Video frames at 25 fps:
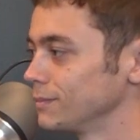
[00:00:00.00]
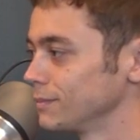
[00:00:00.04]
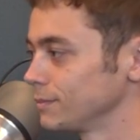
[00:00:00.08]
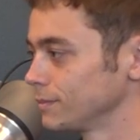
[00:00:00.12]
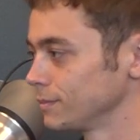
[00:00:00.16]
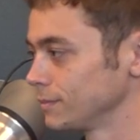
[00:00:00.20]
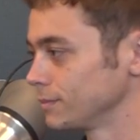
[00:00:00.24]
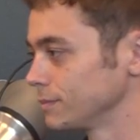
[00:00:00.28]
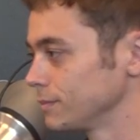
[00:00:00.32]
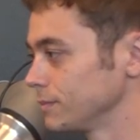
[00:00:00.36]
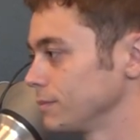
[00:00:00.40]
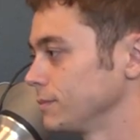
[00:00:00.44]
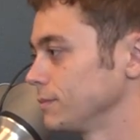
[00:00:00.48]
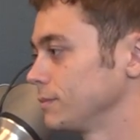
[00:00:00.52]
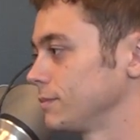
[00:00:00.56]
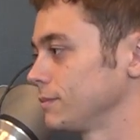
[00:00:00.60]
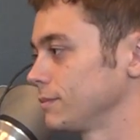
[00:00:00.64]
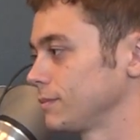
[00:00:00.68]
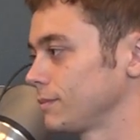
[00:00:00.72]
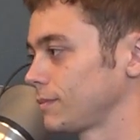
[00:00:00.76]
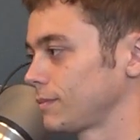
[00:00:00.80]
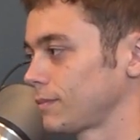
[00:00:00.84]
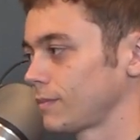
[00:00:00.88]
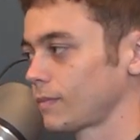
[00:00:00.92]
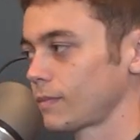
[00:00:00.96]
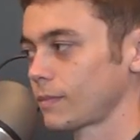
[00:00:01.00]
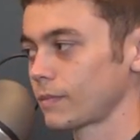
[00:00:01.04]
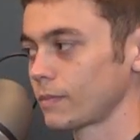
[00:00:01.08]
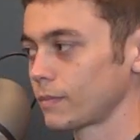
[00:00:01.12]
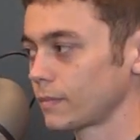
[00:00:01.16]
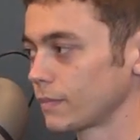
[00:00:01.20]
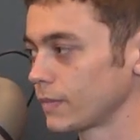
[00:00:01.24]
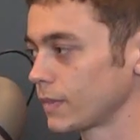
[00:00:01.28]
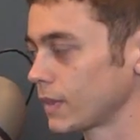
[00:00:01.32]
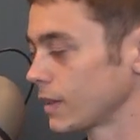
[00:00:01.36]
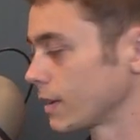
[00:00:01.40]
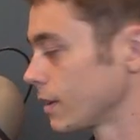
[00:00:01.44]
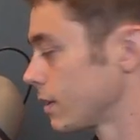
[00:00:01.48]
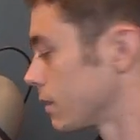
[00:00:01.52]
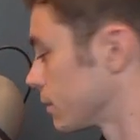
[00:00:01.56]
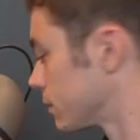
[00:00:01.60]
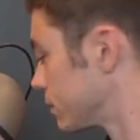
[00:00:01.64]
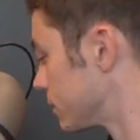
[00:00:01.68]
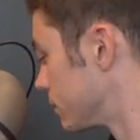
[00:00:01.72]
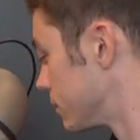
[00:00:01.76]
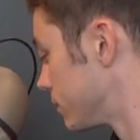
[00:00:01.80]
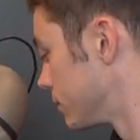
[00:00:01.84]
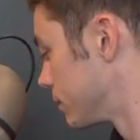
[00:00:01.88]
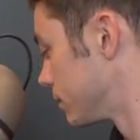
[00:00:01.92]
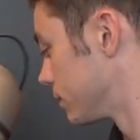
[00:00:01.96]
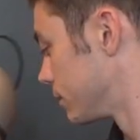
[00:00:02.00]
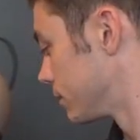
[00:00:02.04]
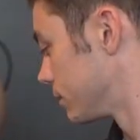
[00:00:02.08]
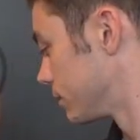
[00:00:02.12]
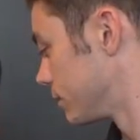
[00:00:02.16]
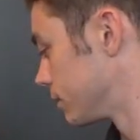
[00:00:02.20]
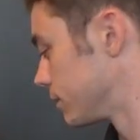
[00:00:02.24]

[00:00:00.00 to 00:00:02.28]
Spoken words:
[no speech]